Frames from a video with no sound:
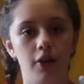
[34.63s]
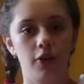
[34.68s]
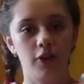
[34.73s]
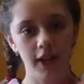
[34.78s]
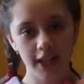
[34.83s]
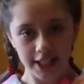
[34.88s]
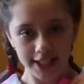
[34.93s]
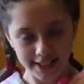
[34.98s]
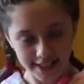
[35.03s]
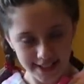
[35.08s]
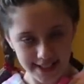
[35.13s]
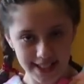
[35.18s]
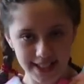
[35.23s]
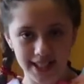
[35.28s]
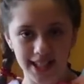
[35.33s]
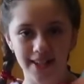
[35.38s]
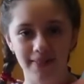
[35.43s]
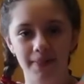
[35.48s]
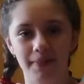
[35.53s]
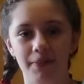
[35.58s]
Quick
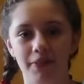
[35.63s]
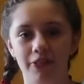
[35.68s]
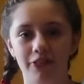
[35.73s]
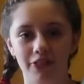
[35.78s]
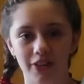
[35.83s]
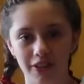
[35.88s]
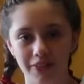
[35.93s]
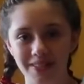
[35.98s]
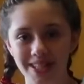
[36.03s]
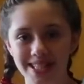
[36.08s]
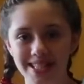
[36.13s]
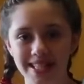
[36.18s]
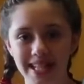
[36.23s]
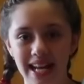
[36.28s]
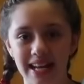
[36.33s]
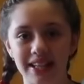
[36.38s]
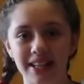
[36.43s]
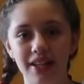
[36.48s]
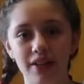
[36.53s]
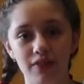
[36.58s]
disclaimer before we
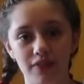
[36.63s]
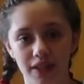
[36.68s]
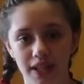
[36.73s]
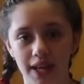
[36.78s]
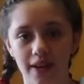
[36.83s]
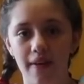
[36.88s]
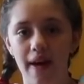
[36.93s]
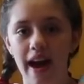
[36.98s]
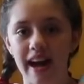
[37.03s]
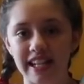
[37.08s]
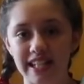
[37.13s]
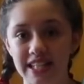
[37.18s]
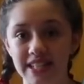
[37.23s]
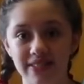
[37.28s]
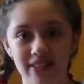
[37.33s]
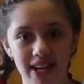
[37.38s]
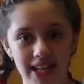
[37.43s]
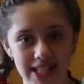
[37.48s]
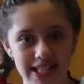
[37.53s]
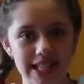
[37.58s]
start the video, I just
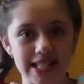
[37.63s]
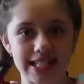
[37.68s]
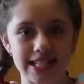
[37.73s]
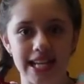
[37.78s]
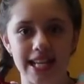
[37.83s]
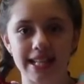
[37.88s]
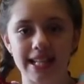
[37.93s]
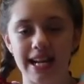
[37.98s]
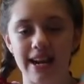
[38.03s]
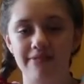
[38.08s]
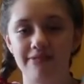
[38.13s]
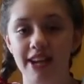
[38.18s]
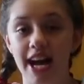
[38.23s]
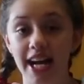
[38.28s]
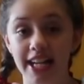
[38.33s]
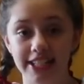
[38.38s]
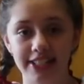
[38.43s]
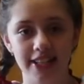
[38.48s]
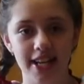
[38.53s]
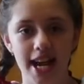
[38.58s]
wanted to say that I'm
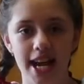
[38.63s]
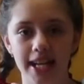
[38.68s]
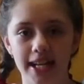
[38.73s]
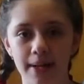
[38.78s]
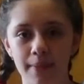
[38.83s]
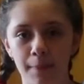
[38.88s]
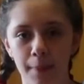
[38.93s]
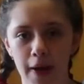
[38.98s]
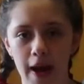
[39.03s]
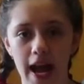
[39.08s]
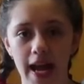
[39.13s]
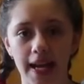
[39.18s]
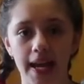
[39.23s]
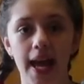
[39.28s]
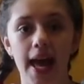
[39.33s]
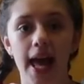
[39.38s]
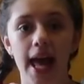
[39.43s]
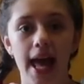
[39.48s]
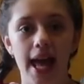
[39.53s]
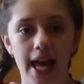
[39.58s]
not trying to brag.
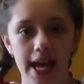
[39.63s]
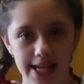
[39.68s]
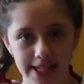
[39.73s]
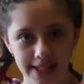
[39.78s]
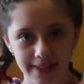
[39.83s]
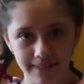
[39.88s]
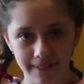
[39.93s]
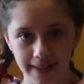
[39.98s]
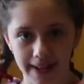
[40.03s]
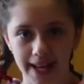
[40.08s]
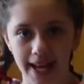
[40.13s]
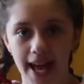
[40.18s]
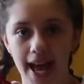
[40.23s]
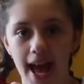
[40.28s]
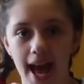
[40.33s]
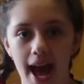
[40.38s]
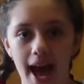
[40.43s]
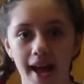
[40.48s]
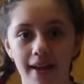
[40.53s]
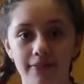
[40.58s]
Anyway,
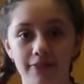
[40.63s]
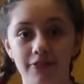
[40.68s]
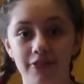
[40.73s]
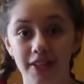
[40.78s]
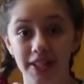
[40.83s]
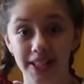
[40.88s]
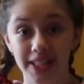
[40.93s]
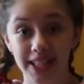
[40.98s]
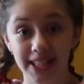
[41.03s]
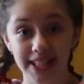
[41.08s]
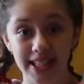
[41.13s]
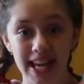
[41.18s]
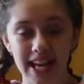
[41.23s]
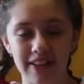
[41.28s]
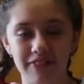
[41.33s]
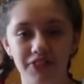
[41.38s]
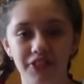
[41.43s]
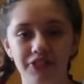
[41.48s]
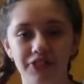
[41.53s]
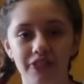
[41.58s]
I'm really
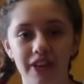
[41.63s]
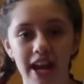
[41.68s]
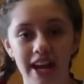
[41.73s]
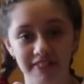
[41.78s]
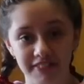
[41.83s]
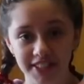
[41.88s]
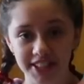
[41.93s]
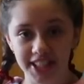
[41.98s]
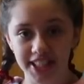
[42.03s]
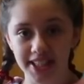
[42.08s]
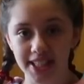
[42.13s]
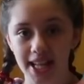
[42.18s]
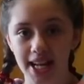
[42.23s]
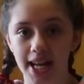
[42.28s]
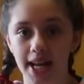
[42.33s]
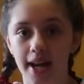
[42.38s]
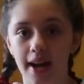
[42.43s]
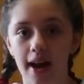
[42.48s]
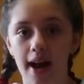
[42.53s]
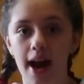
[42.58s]
thankful for everything that
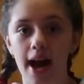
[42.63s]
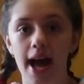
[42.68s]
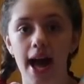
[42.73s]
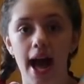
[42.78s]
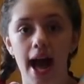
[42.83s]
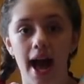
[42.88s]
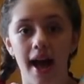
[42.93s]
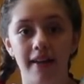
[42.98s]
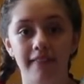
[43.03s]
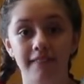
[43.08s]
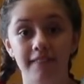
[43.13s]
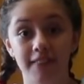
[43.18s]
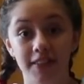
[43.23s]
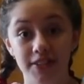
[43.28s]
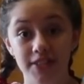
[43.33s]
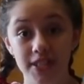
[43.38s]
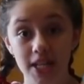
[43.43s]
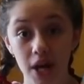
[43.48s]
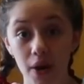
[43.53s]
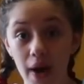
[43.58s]
I got. I'm
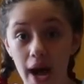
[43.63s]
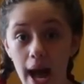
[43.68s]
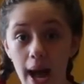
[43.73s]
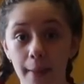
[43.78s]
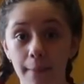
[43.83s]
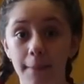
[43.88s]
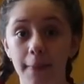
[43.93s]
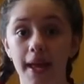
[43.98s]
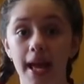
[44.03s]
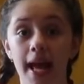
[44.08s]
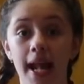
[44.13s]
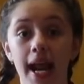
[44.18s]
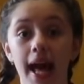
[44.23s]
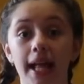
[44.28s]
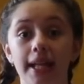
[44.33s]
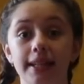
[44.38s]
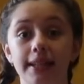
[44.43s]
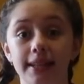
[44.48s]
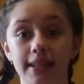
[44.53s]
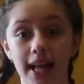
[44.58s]
so happy and
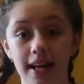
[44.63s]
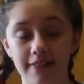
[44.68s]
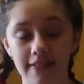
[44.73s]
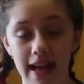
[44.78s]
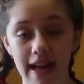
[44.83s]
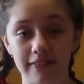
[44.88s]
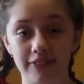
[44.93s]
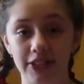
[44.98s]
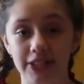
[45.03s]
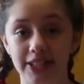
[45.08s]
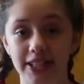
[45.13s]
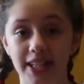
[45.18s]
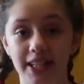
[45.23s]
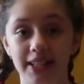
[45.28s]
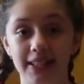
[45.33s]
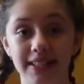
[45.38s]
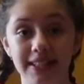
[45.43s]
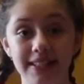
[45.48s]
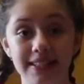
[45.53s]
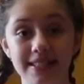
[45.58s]
I love
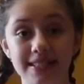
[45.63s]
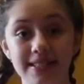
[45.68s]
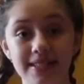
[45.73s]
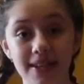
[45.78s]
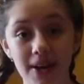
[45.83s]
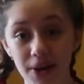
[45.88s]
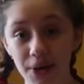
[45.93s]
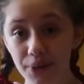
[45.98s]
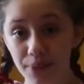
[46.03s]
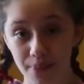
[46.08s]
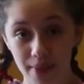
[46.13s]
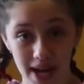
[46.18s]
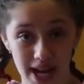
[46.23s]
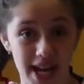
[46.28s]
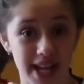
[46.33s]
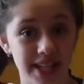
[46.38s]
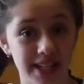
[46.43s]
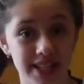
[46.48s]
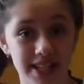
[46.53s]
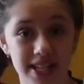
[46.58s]
everything so
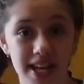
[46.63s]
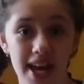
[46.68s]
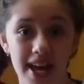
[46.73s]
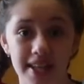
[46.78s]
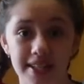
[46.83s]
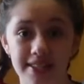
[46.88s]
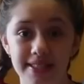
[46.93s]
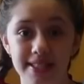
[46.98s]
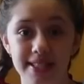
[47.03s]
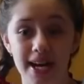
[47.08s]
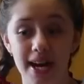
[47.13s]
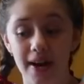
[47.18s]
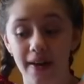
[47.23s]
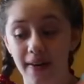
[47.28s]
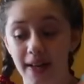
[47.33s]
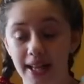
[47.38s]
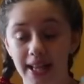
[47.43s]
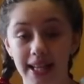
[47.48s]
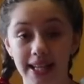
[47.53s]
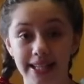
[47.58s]
much.
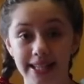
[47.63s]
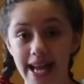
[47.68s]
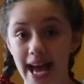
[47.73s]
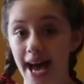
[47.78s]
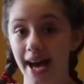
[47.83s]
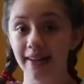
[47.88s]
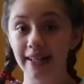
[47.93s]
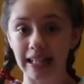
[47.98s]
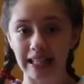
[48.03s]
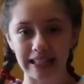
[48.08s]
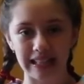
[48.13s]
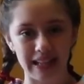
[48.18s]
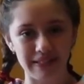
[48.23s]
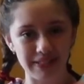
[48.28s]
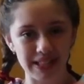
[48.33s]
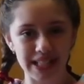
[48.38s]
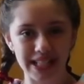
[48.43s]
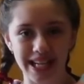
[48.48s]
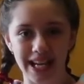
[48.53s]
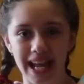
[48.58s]
So now let
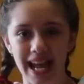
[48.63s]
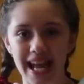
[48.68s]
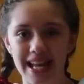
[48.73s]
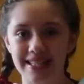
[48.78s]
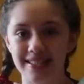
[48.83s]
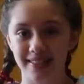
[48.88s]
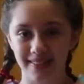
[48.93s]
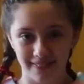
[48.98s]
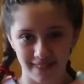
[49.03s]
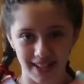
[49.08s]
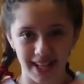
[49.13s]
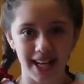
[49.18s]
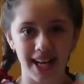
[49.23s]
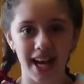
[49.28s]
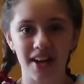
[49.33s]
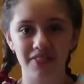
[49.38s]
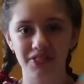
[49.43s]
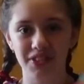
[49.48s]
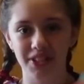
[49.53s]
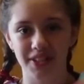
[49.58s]
me show you guys what I
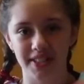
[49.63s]
got for